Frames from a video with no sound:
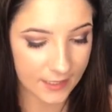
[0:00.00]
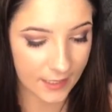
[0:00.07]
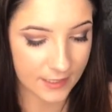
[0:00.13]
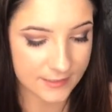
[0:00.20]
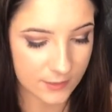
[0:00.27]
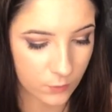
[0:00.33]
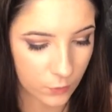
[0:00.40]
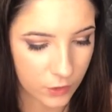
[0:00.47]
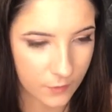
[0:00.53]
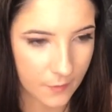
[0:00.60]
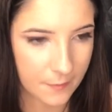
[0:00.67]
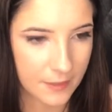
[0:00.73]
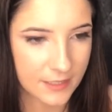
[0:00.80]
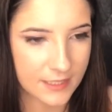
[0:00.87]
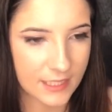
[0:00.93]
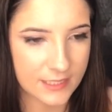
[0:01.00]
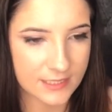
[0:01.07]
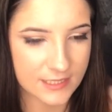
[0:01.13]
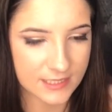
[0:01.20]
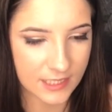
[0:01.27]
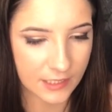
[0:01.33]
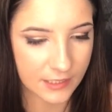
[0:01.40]
like I don't want them to be dead
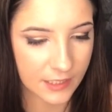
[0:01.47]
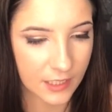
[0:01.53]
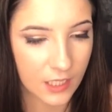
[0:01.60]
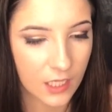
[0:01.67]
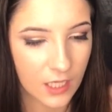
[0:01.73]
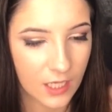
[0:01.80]
skinny,